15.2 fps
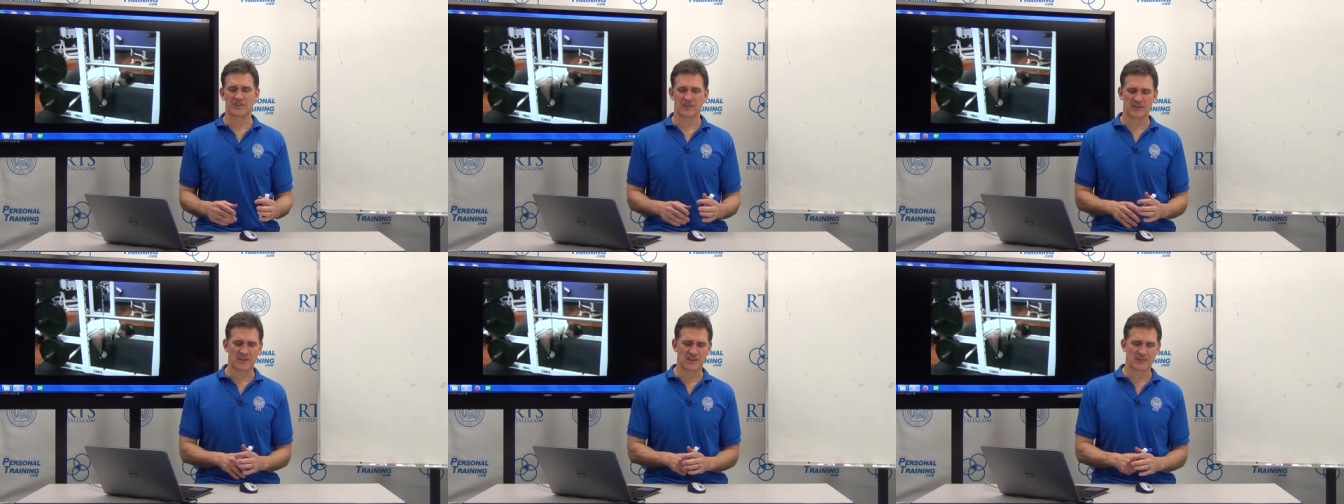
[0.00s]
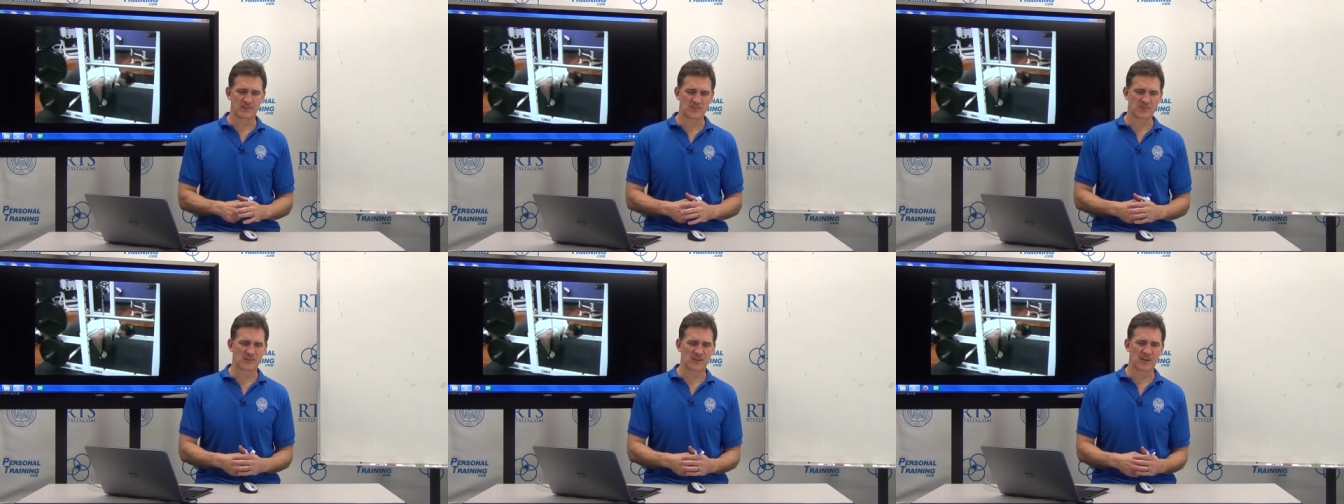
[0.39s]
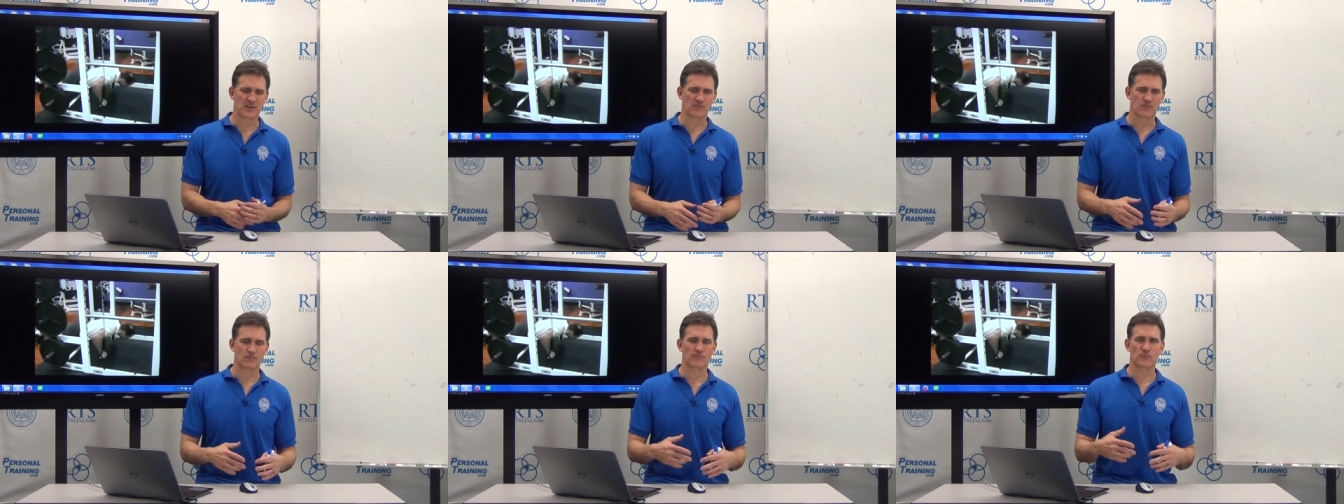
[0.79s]
and, and just kind
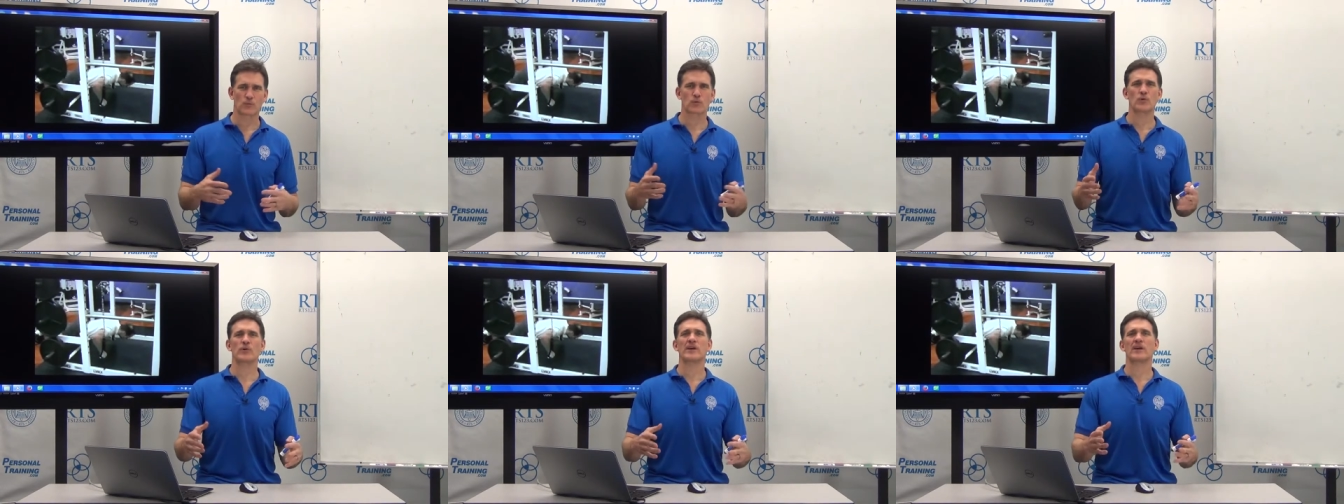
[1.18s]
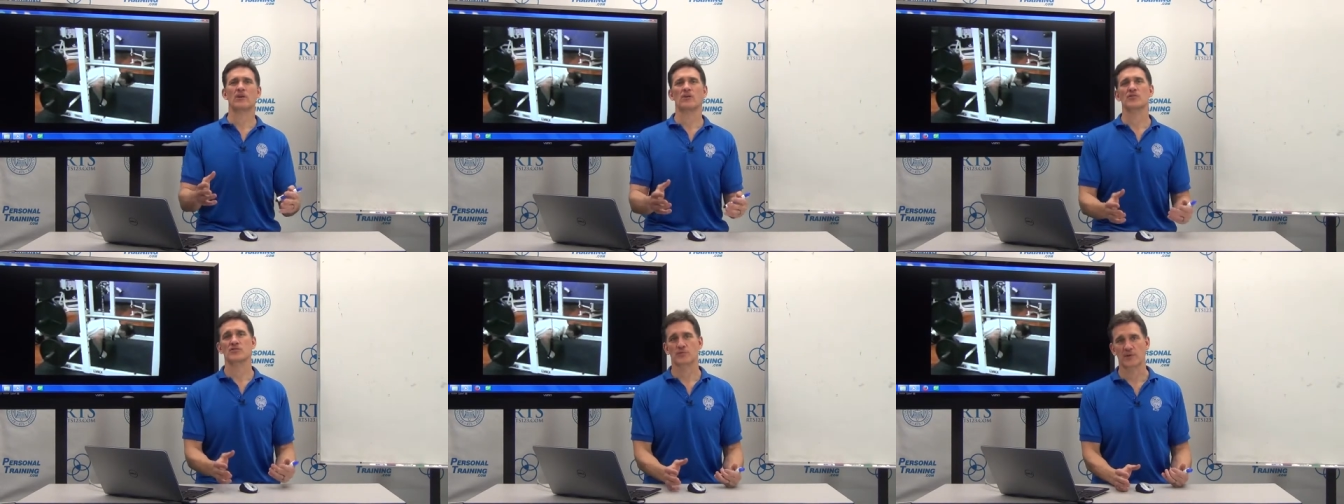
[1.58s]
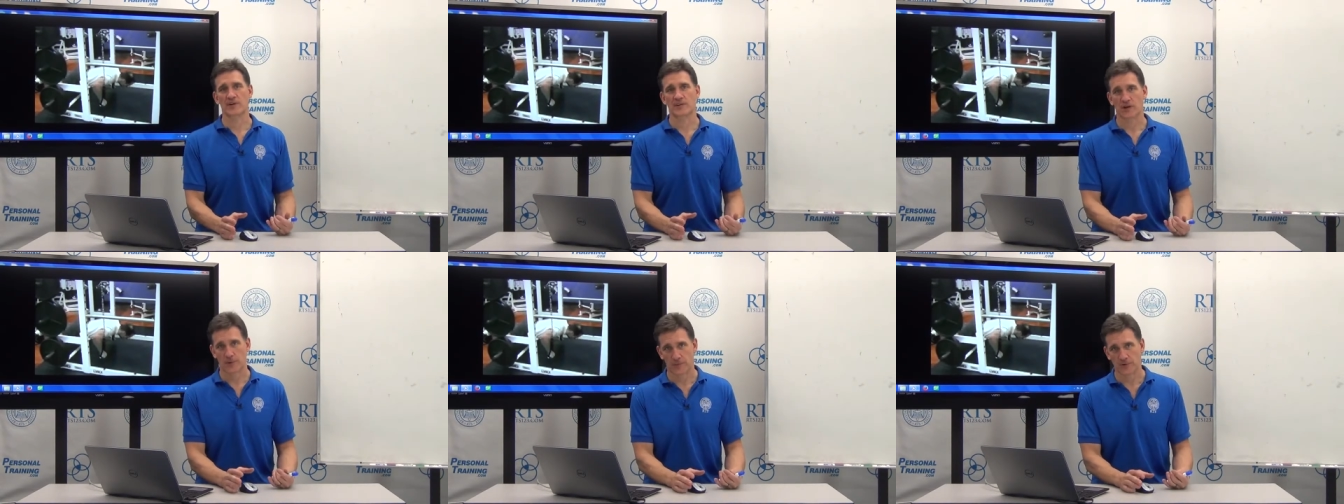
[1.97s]
of ruining all
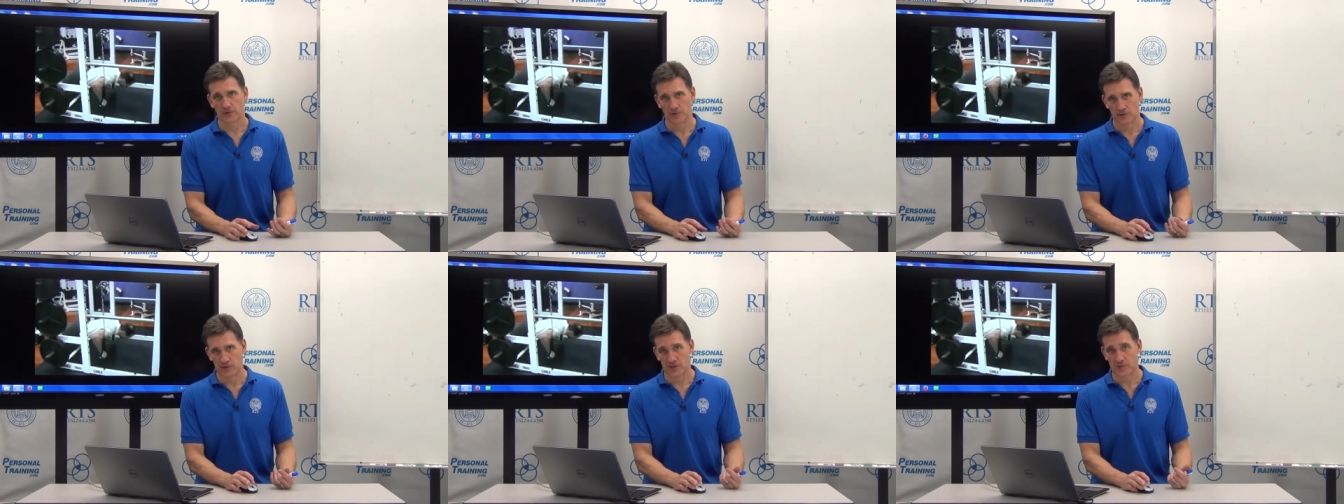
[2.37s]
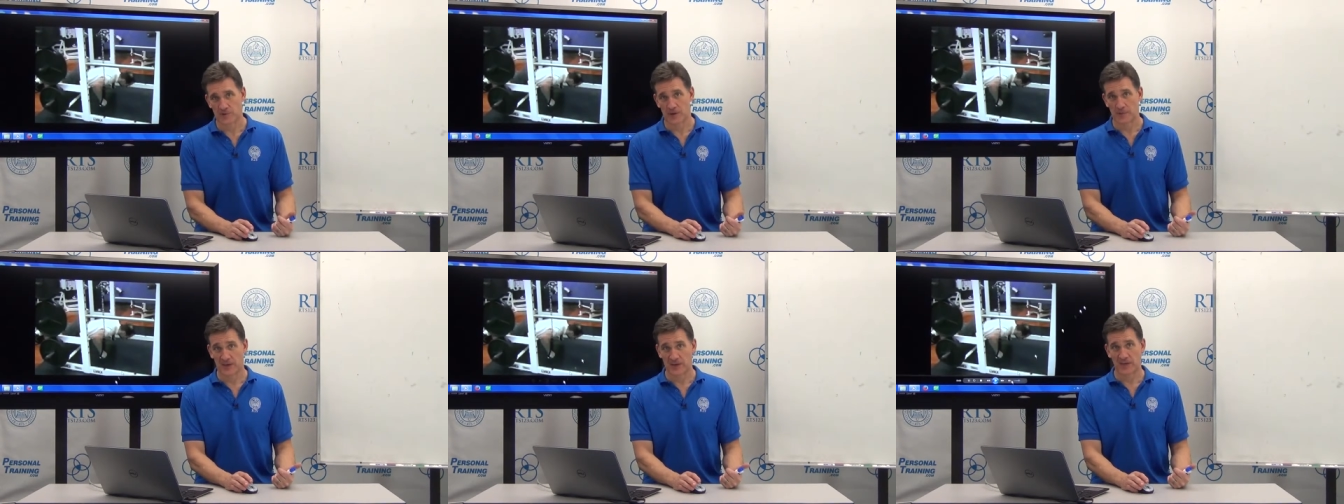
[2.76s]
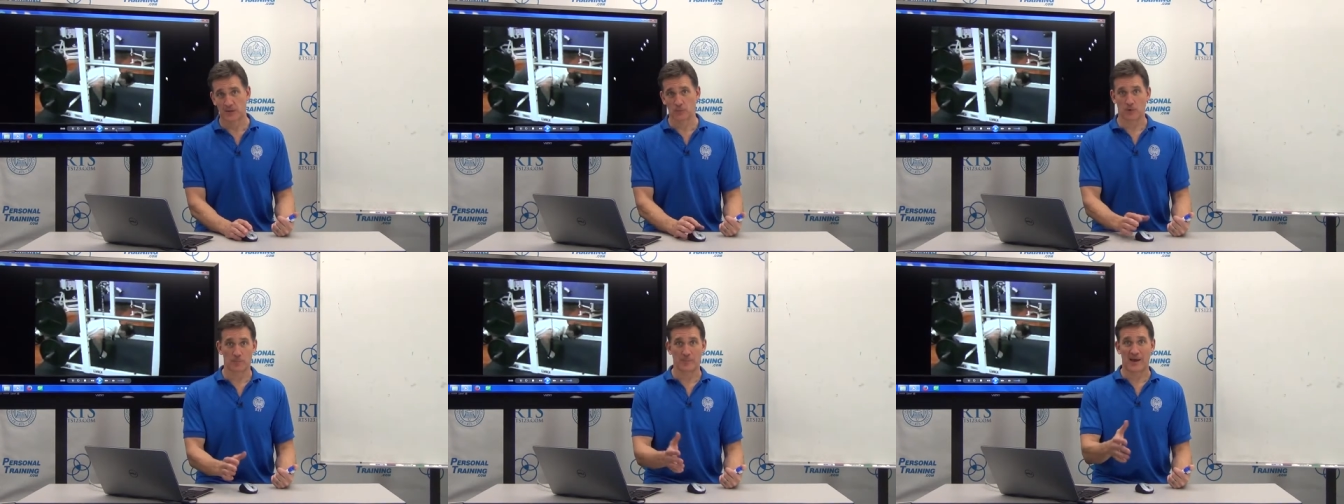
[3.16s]
strength opportunities by making
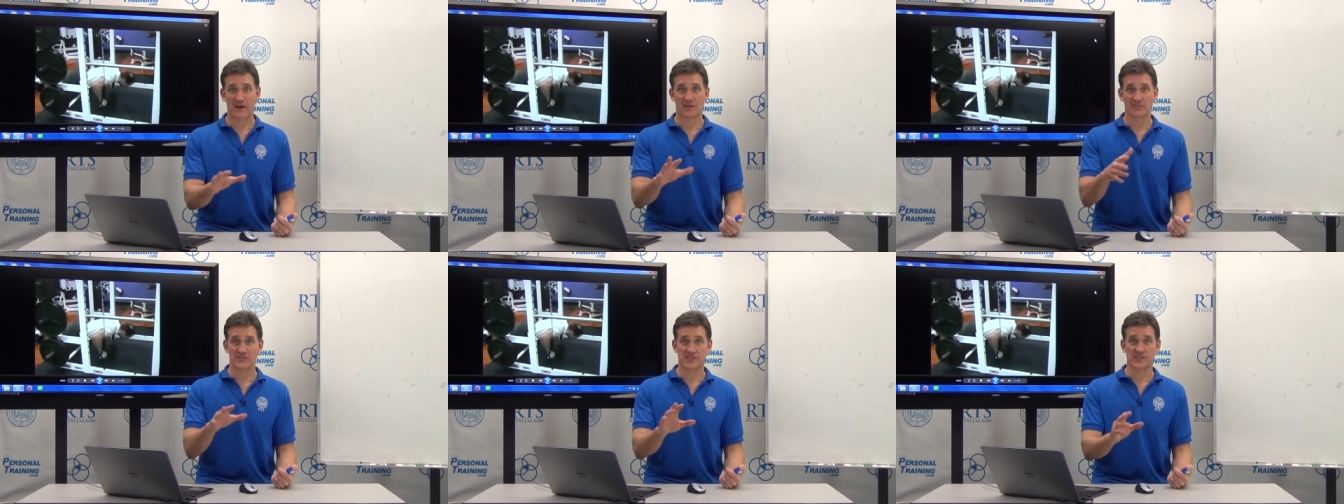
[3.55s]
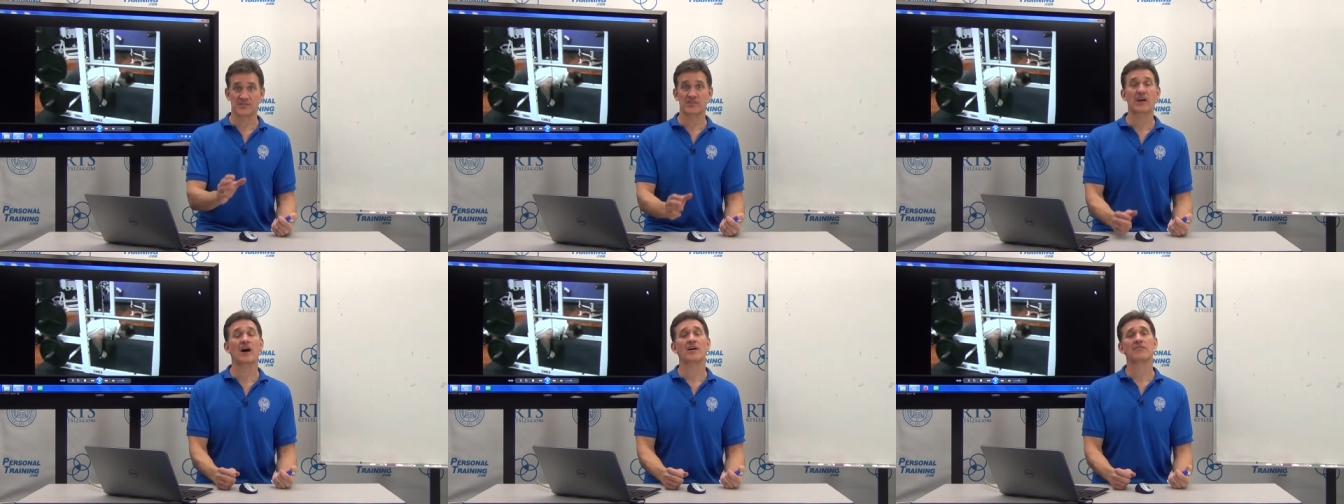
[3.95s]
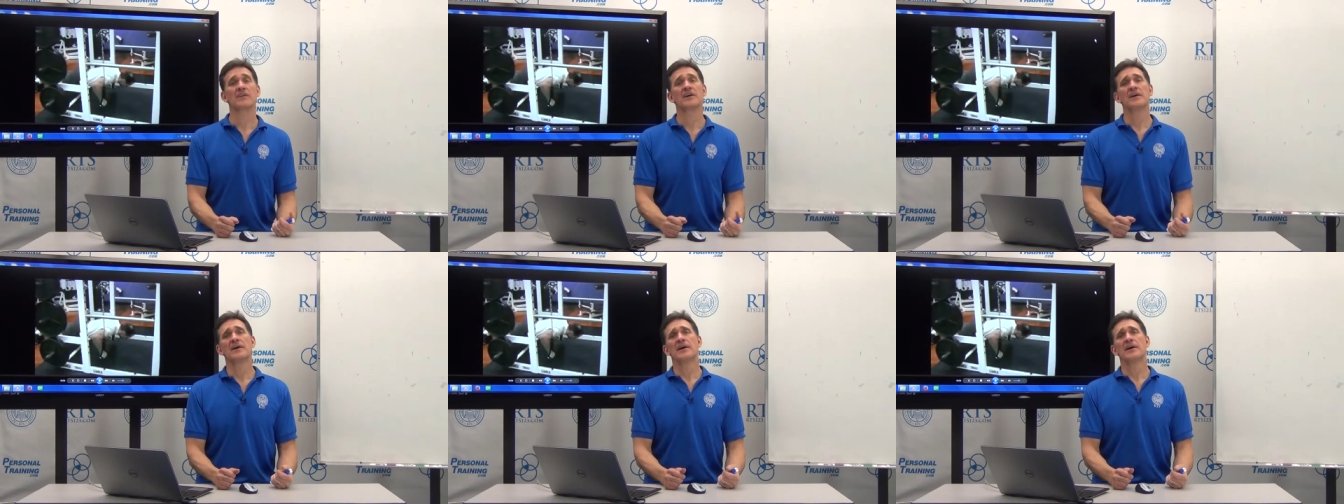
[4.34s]
more balancy stuff.